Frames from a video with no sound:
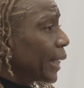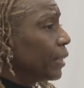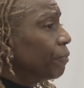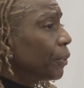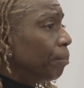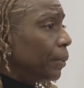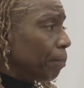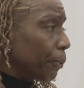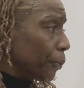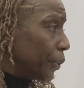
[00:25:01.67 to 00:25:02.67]
they
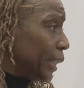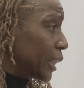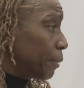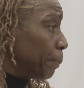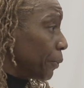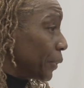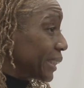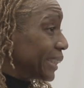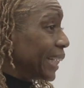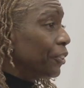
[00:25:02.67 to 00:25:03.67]
remember the
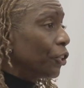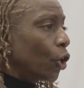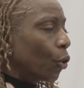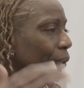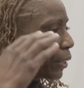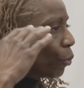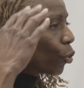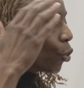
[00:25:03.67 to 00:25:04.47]
experience. They know. They don't